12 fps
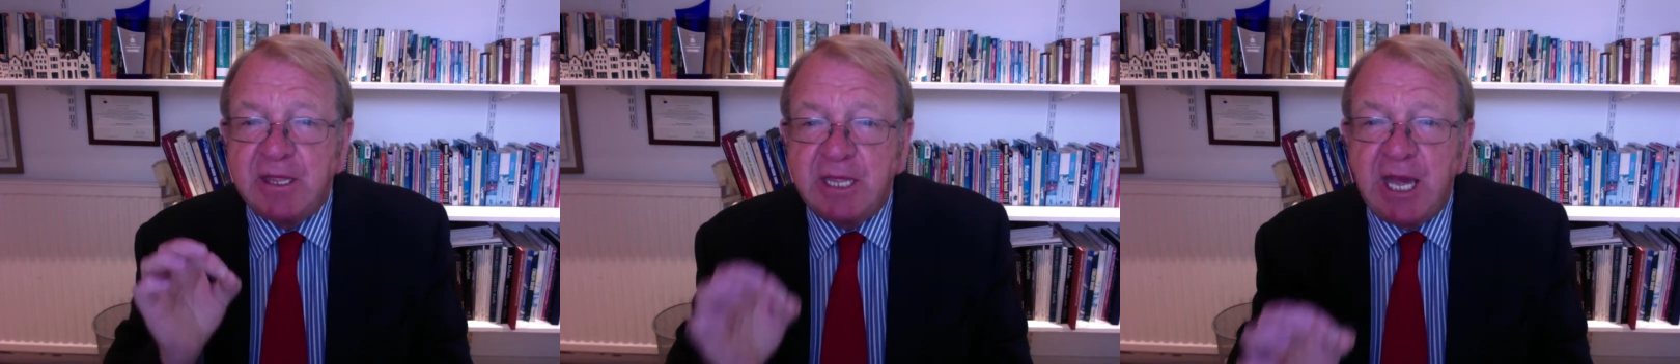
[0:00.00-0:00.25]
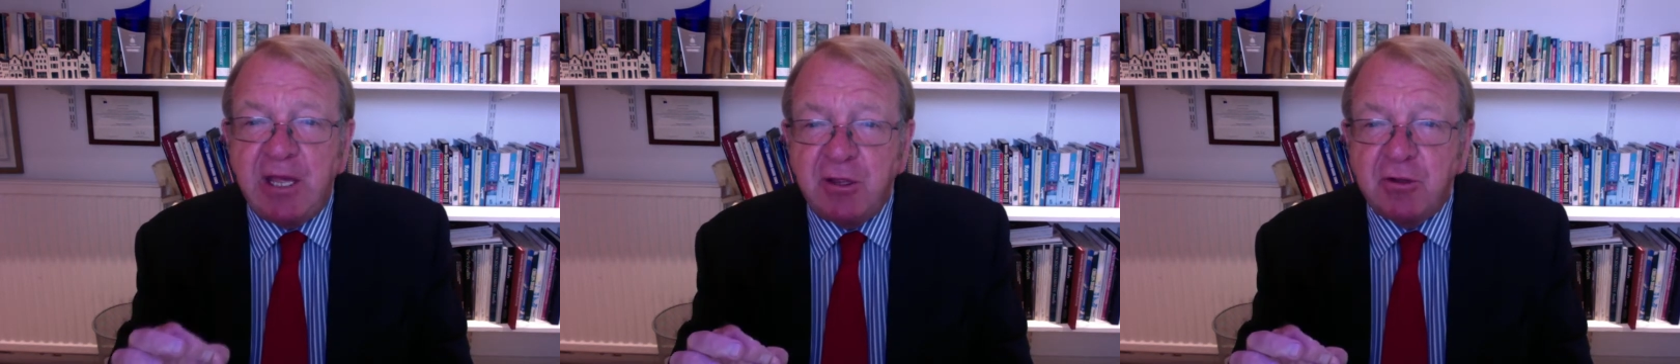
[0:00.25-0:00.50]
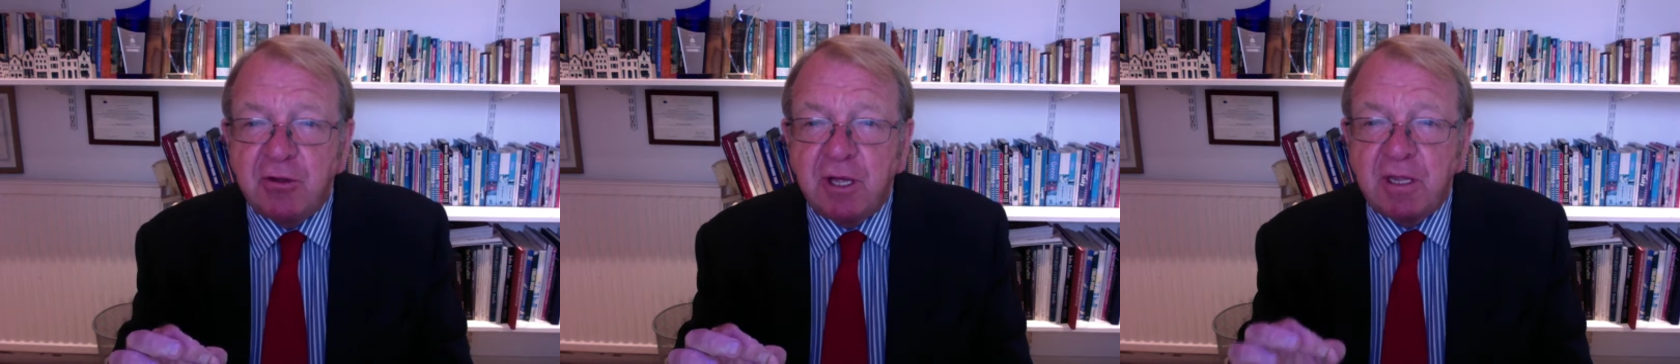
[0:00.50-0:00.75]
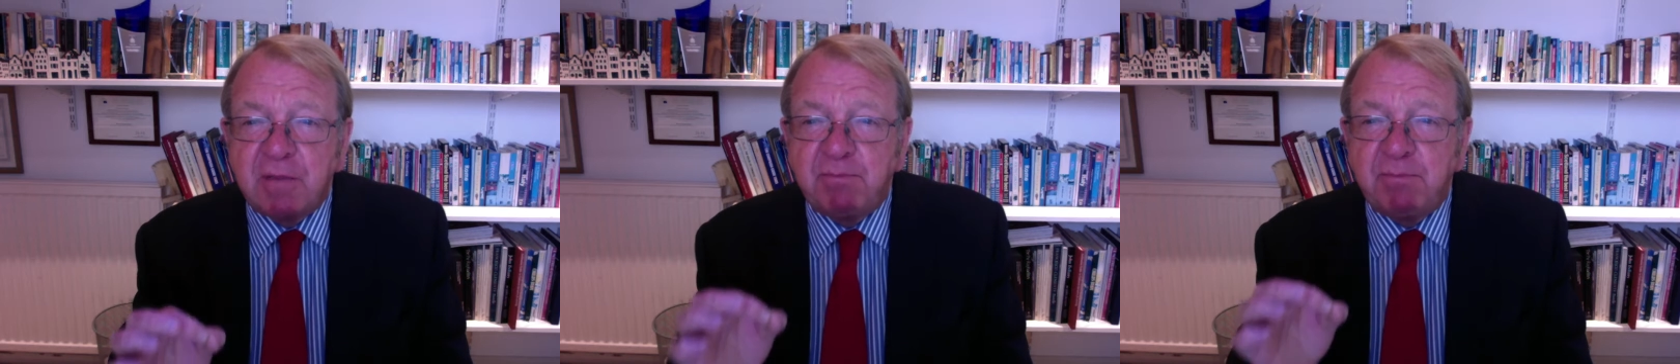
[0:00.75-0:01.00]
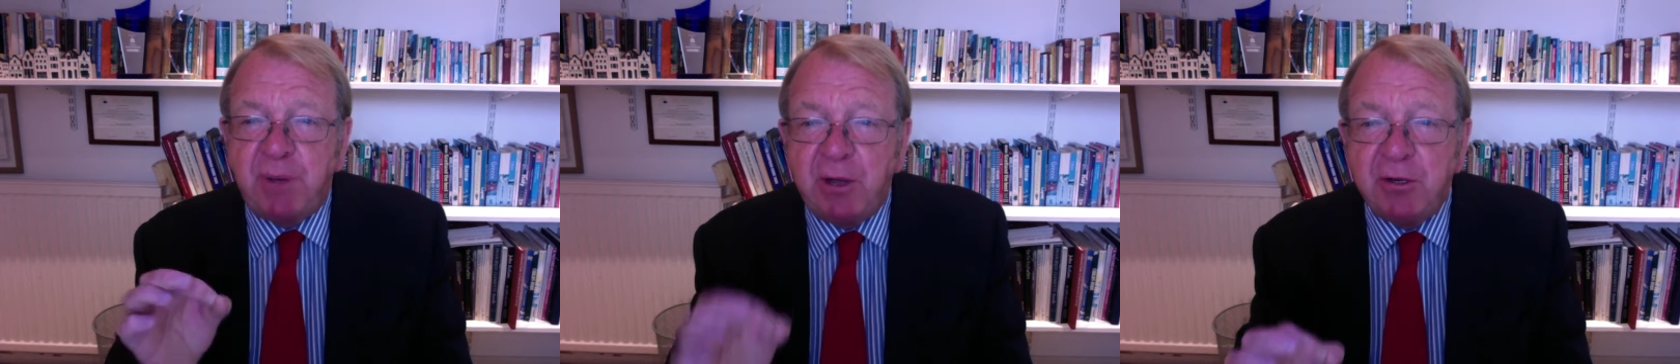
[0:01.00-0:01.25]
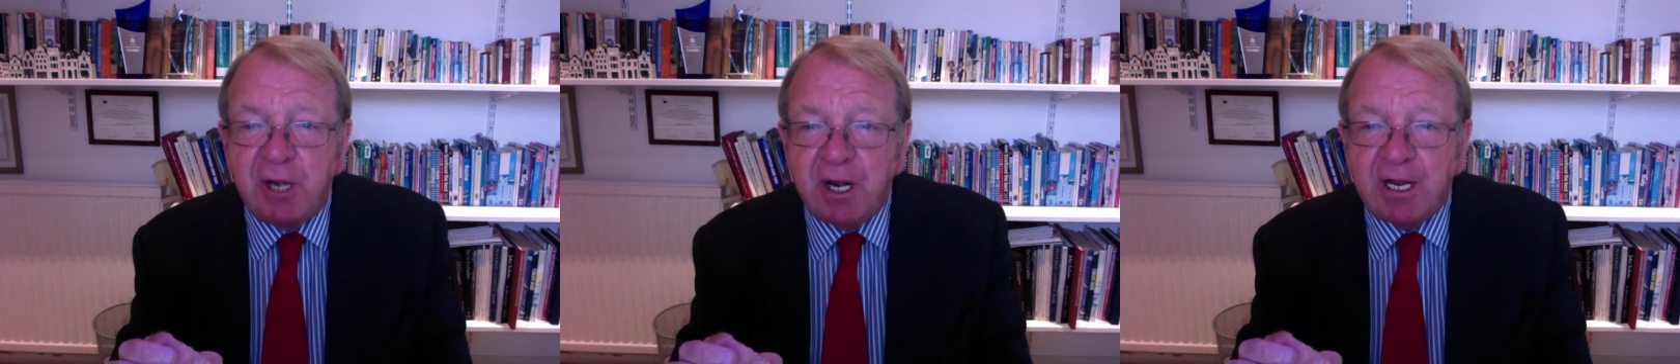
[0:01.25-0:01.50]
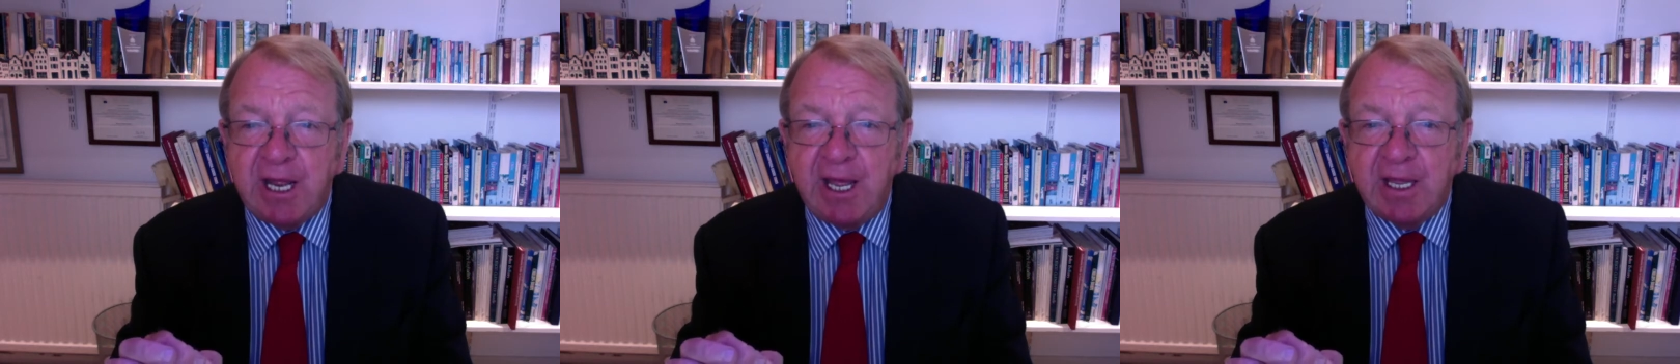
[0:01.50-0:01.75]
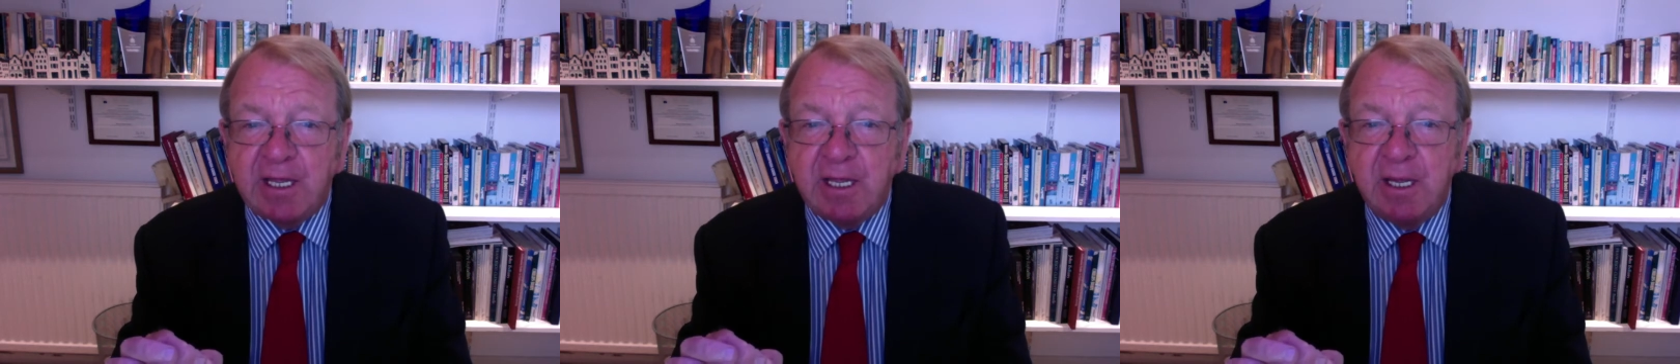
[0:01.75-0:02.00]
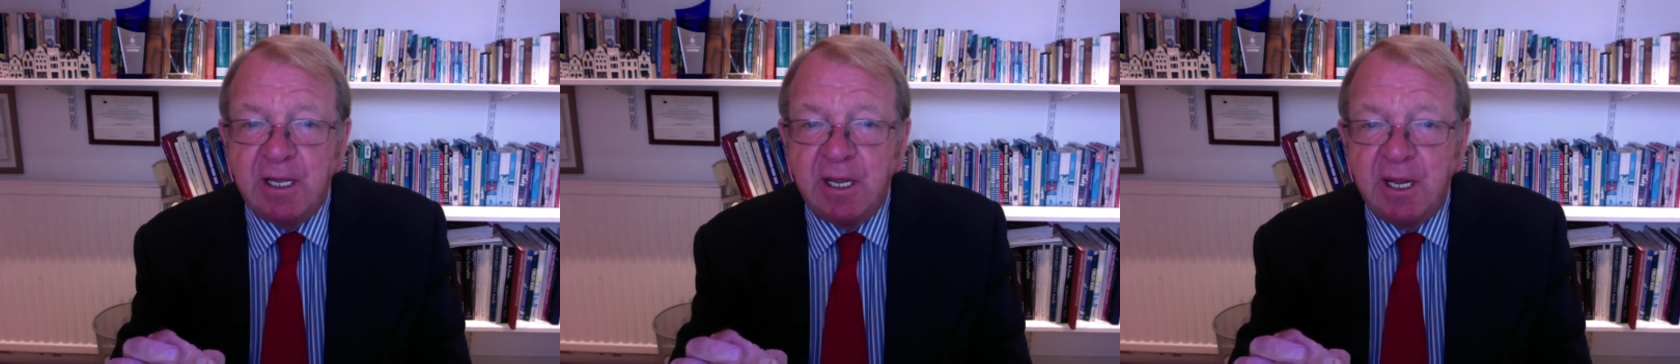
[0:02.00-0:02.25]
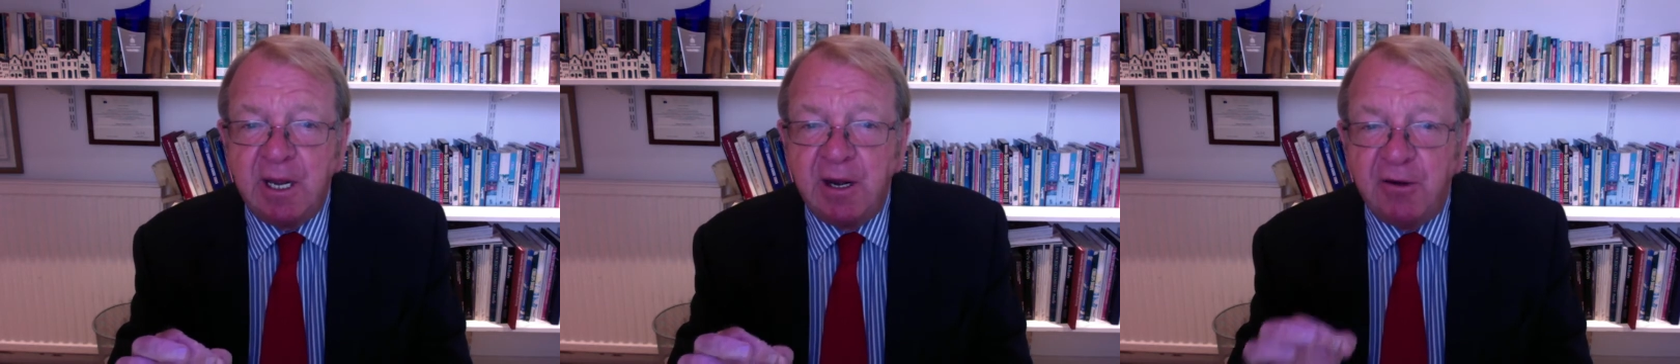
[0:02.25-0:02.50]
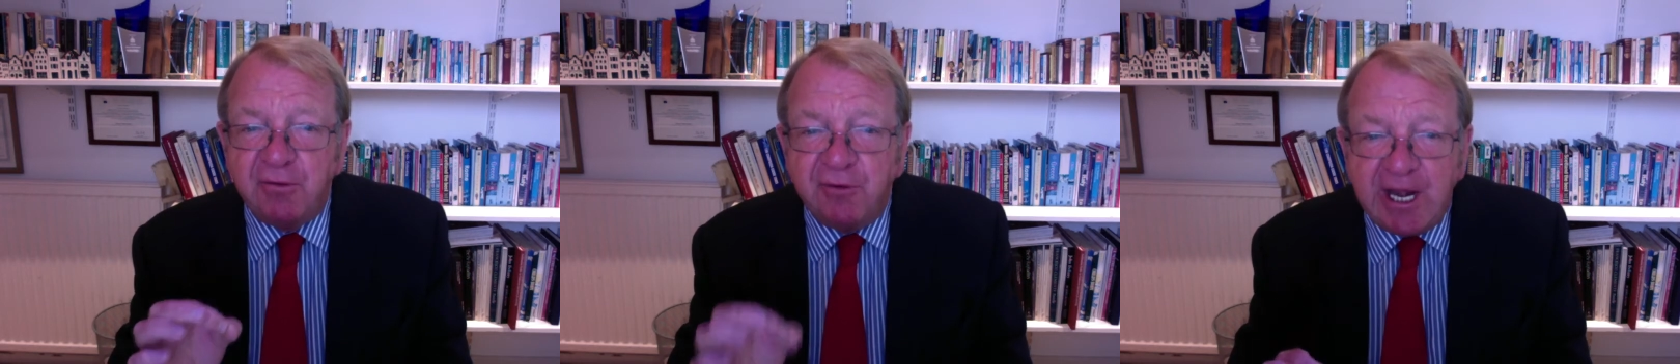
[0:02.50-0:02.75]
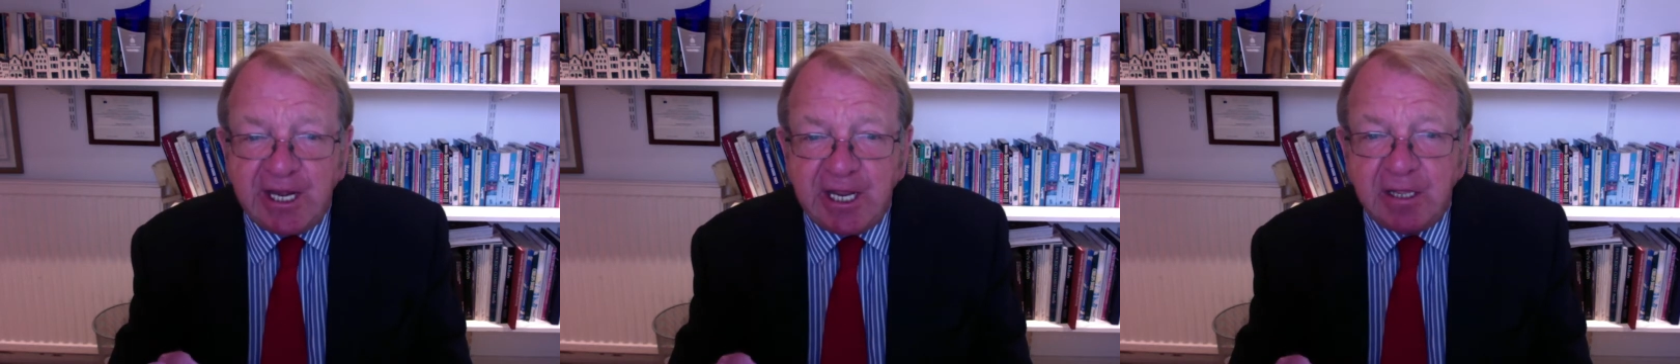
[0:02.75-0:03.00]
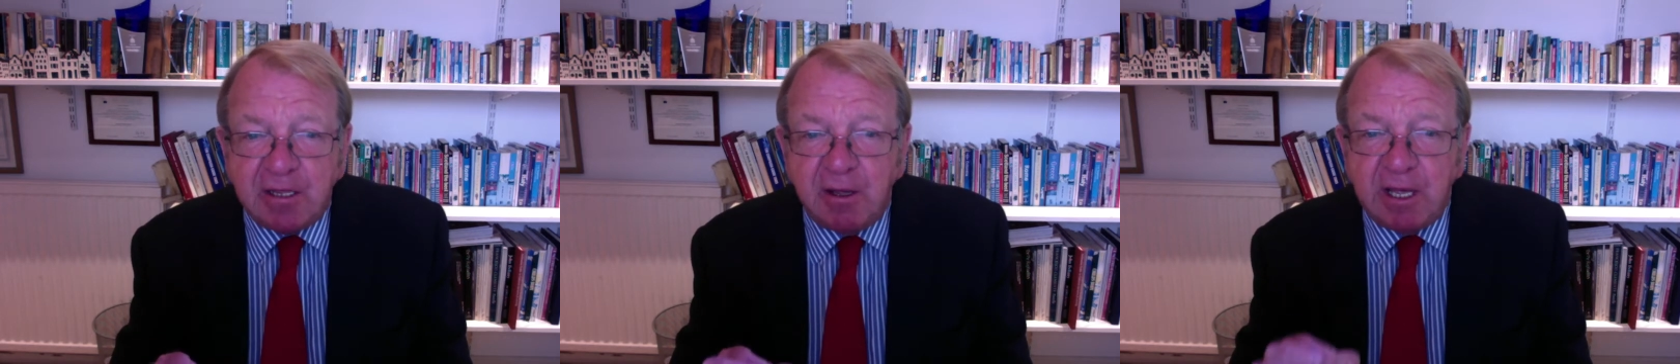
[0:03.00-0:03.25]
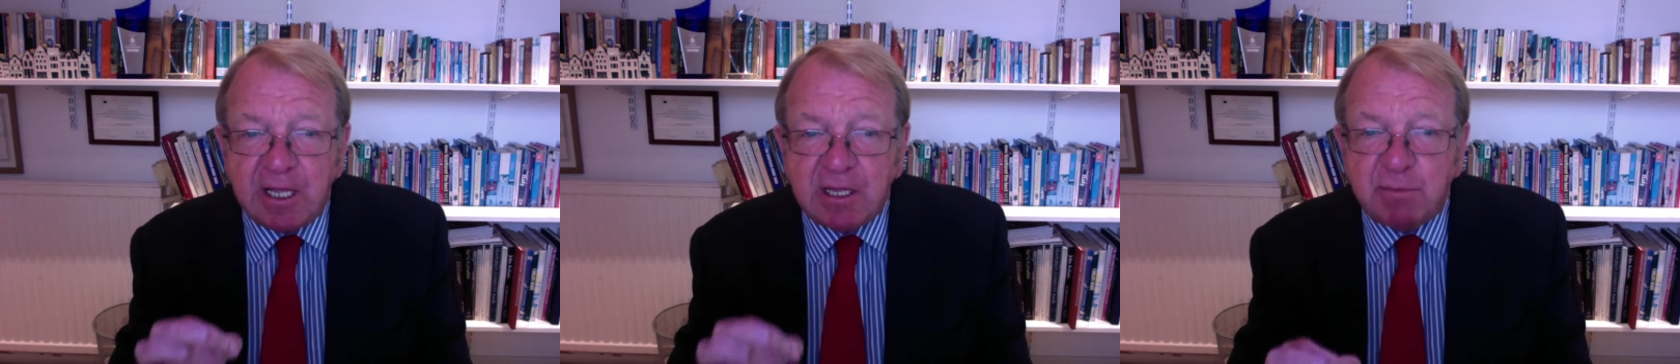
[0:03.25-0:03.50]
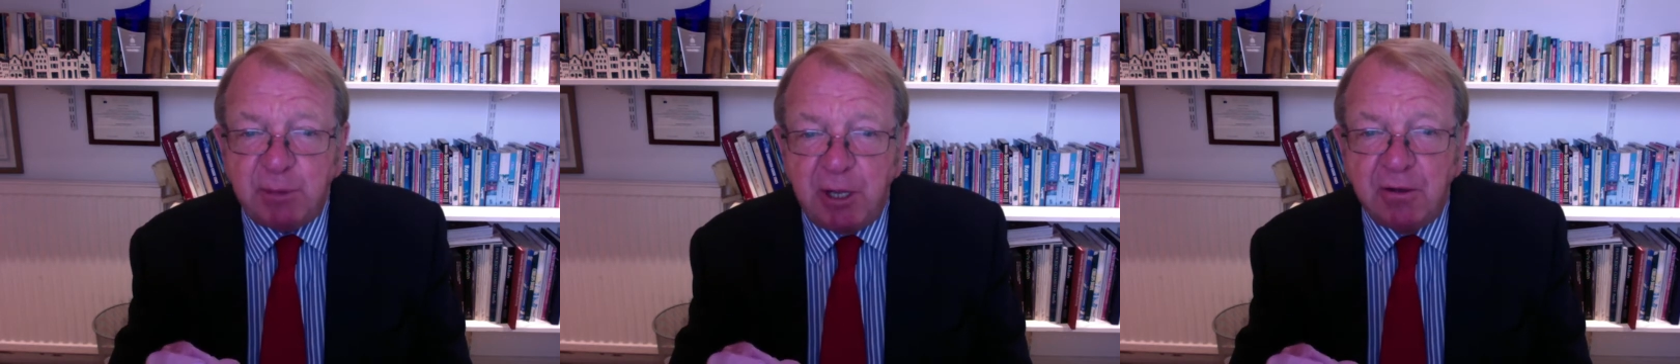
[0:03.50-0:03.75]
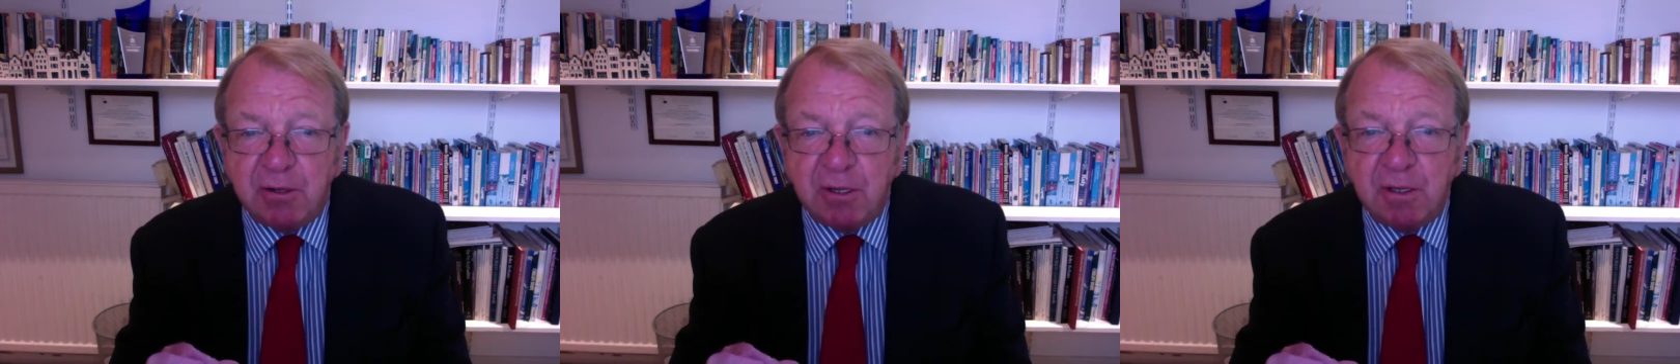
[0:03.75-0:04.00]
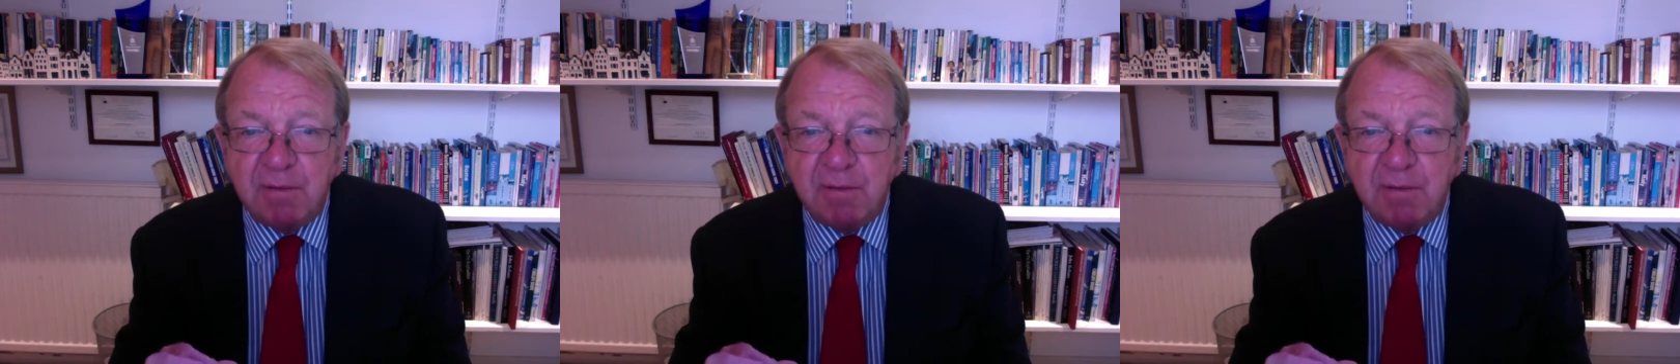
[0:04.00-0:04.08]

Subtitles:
dangerous powder keg ready to explode.